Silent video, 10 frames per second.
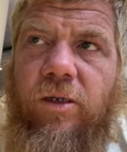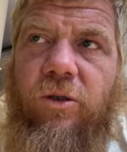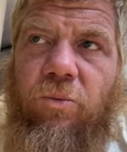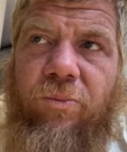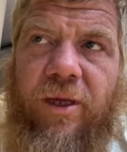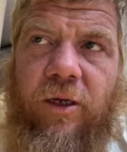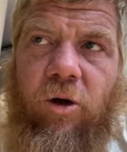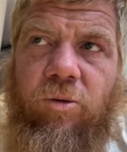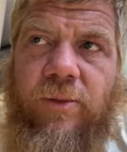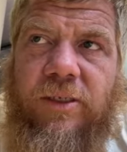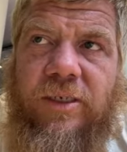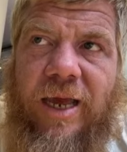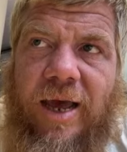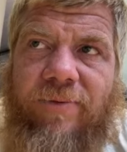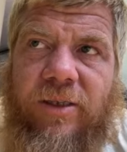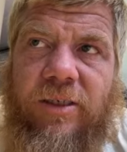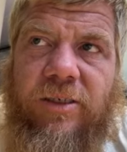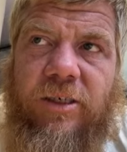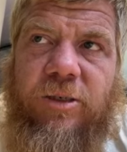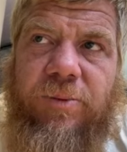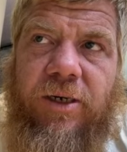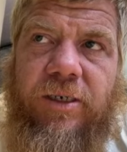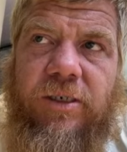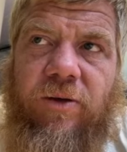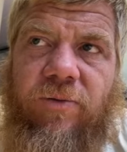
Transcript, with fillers: you know, being homeless and having this experience of,